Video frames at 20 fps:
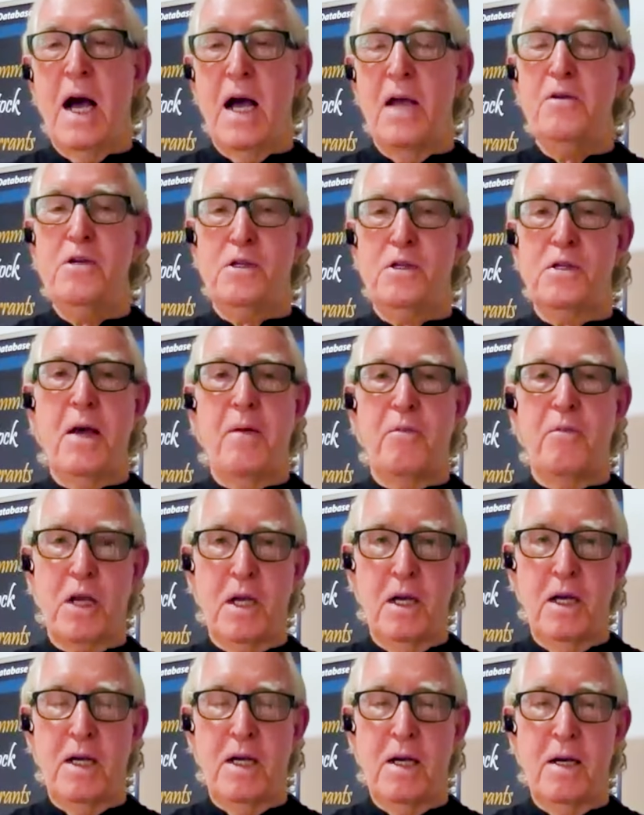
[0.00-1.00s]
I used to have
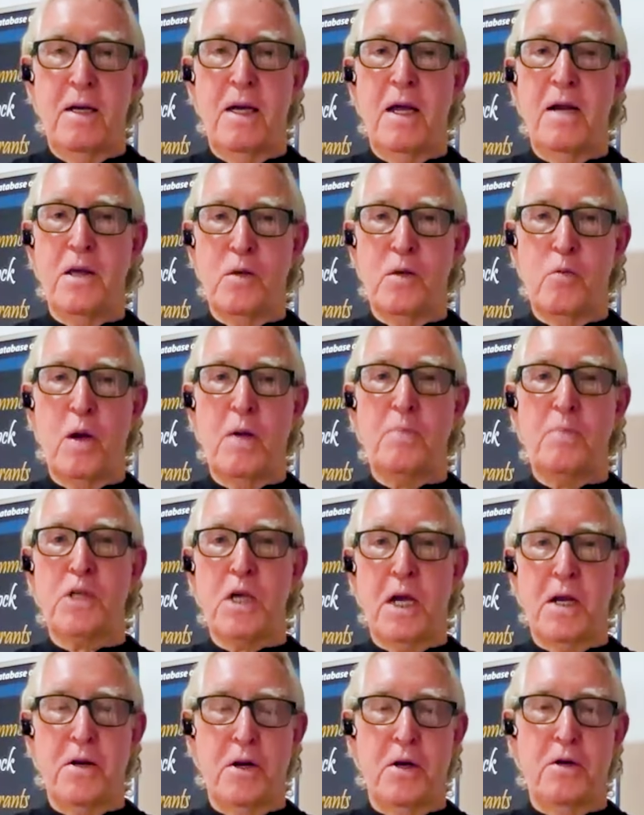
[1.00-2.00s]
another
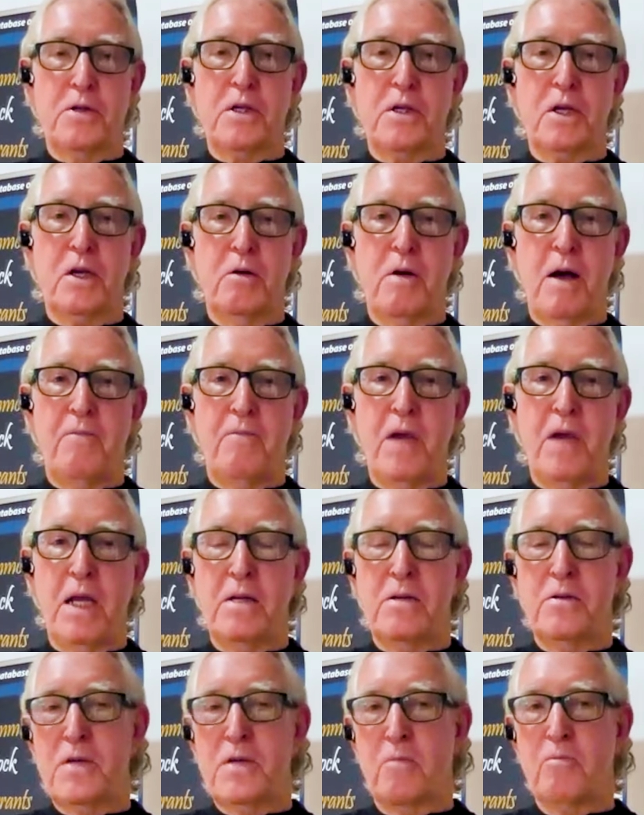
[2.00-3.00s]
website years ago. I've
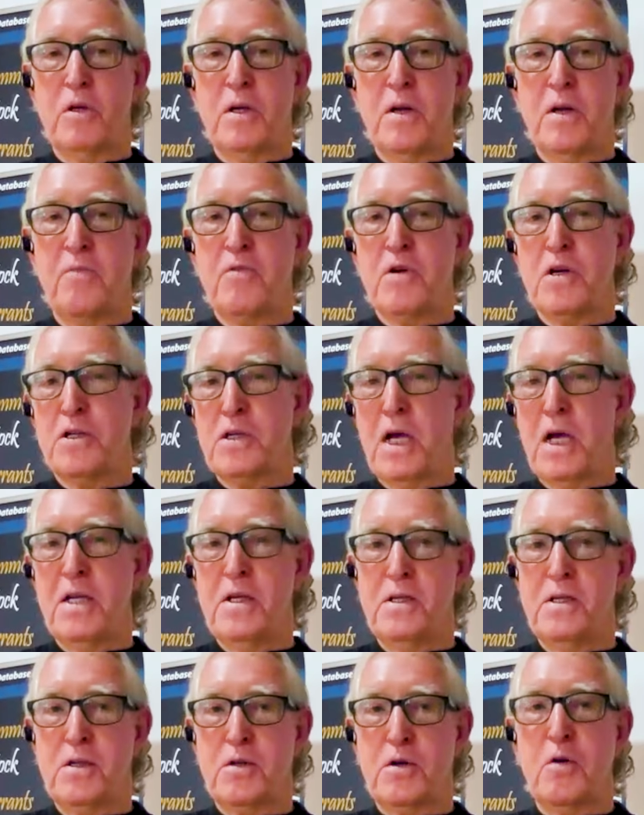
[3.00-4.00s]
had several different
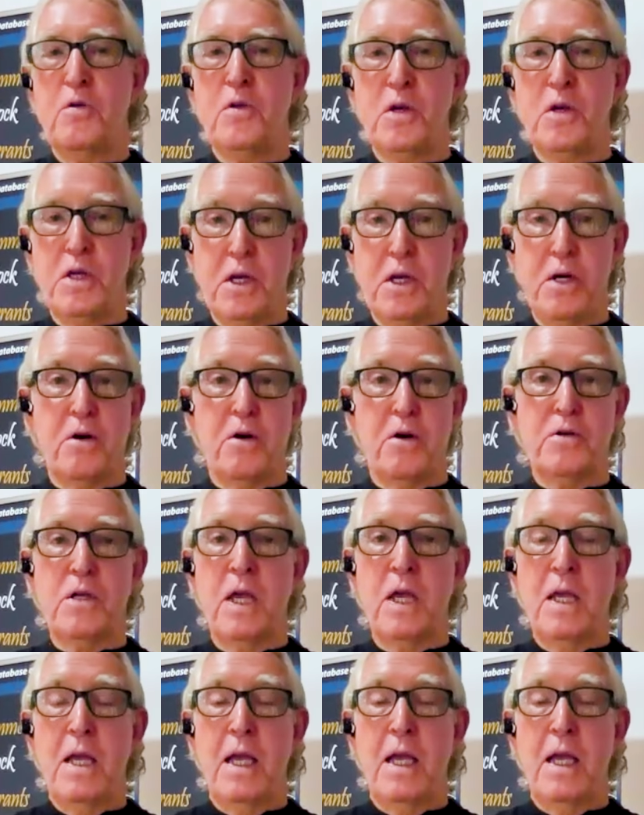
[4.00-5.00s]
sites through the
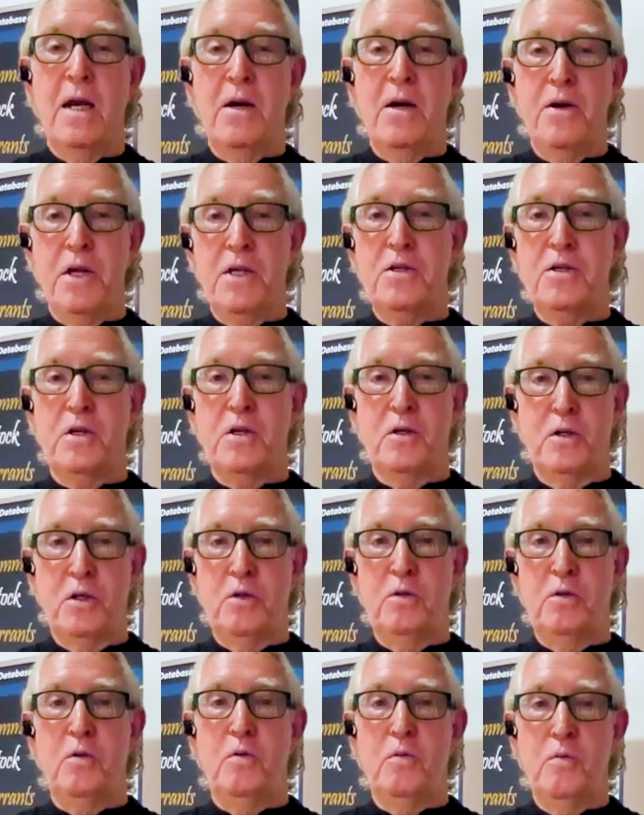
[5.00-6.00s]
years, in addition
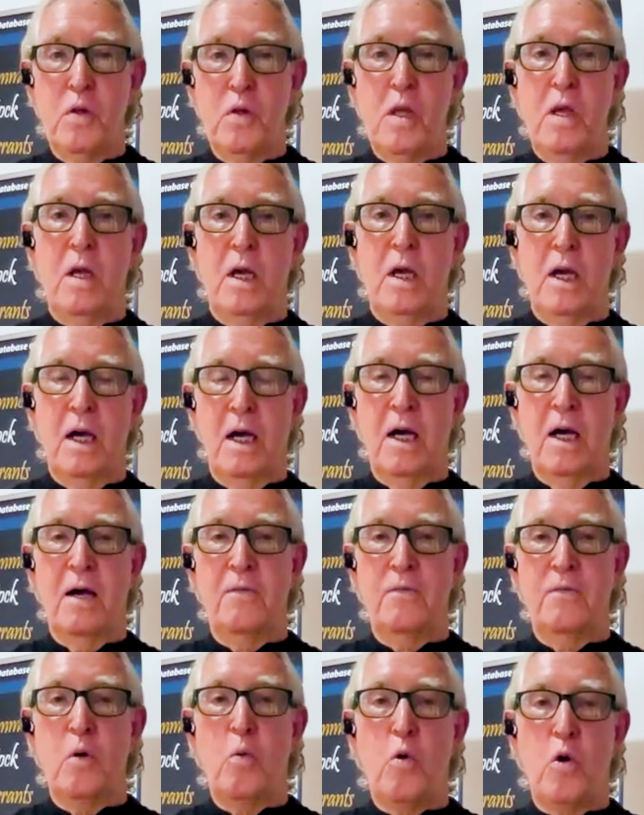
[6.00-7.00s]
to
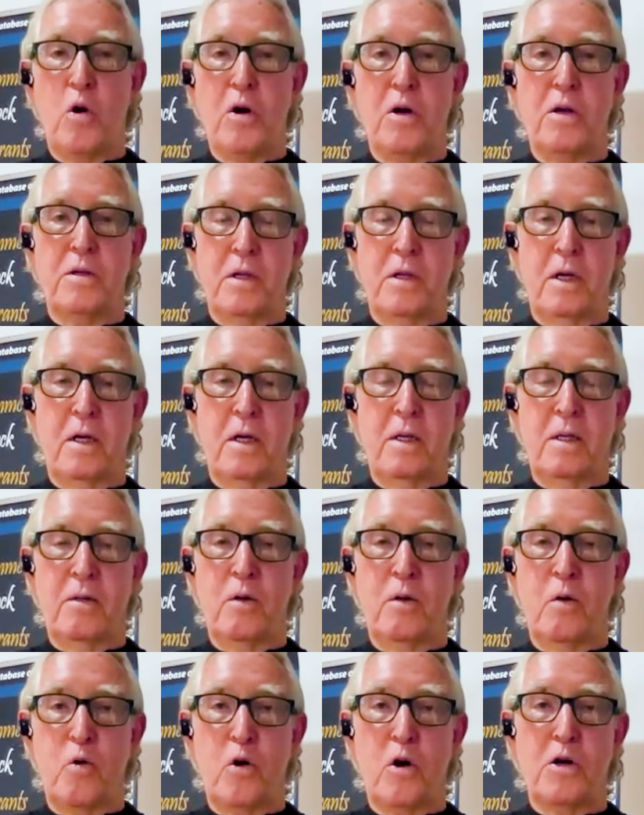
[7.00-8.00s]
the
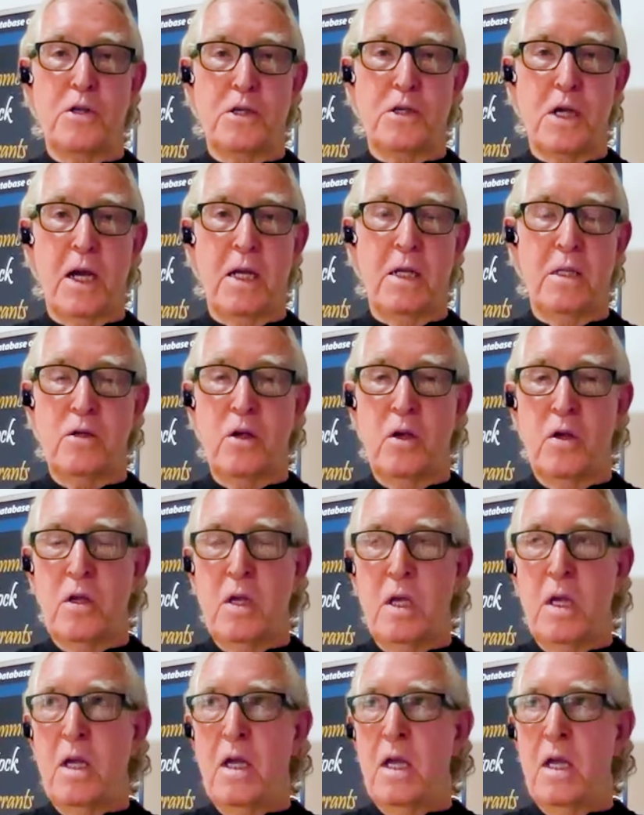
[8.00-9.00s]
warrant sites.
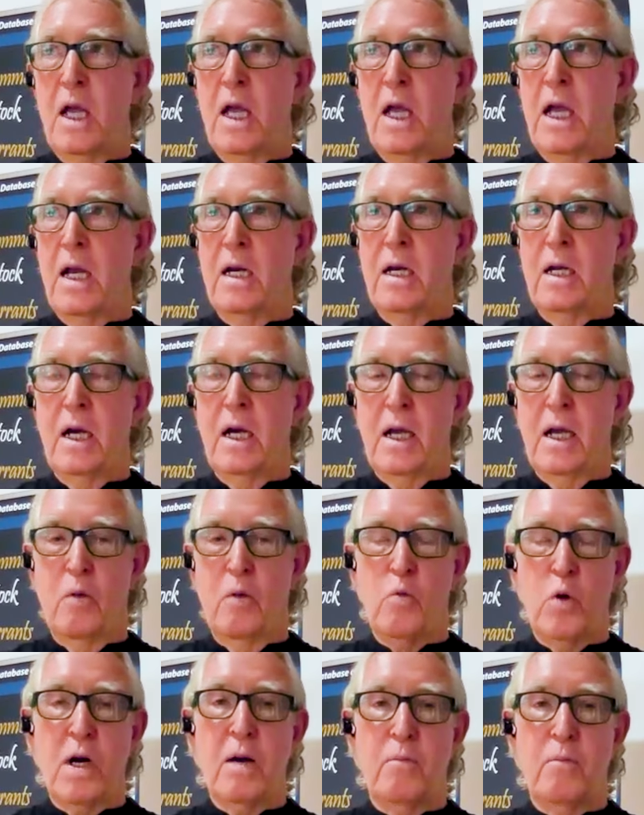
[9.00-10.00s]

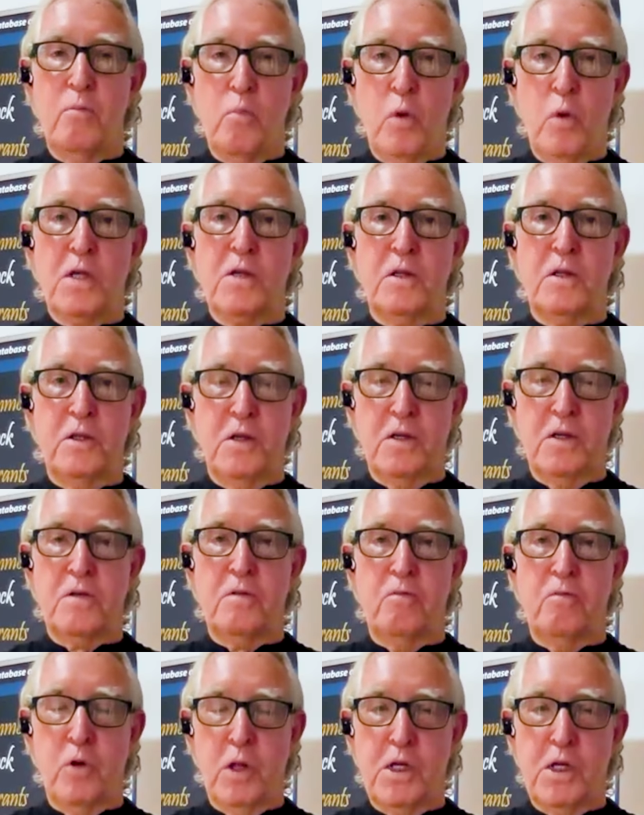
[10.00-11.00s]
And one of them was
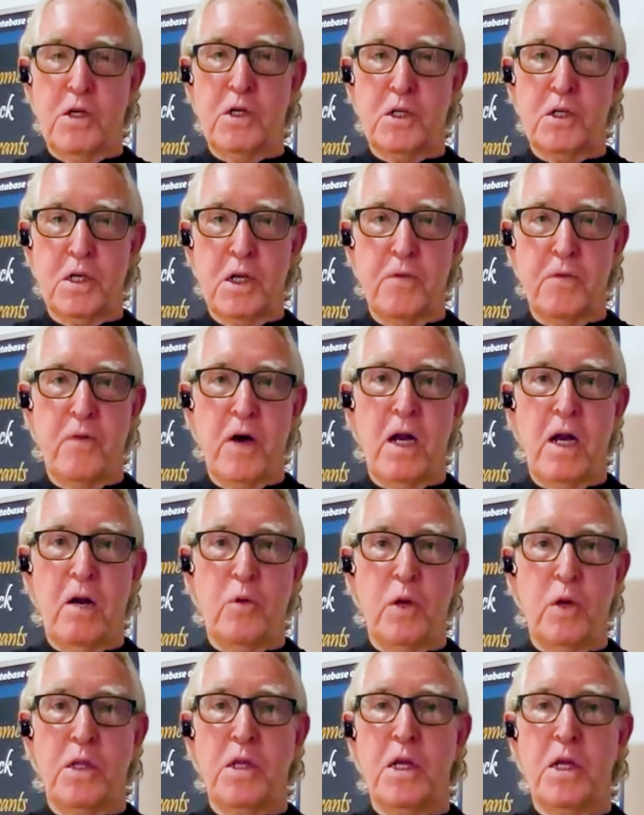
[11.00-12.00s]
just religiously
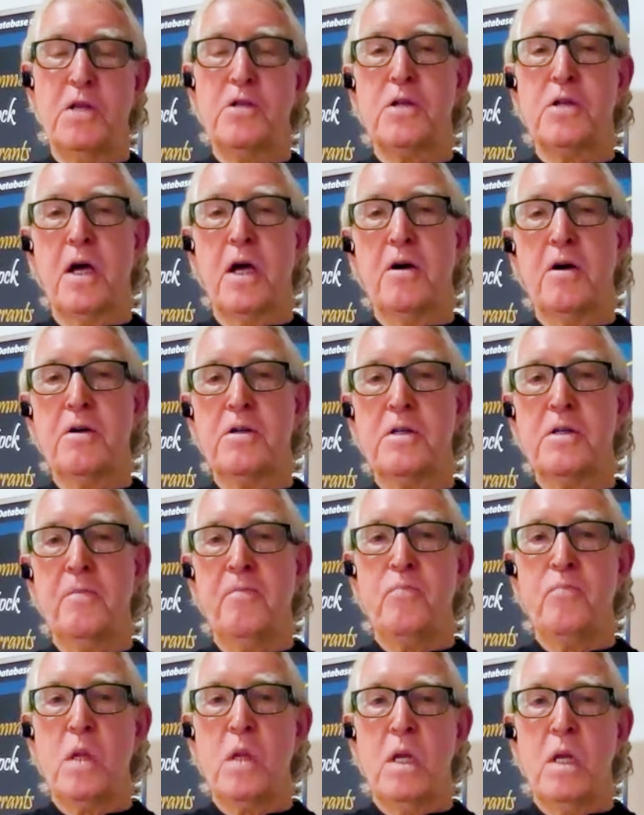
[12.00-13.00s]
following the insiders.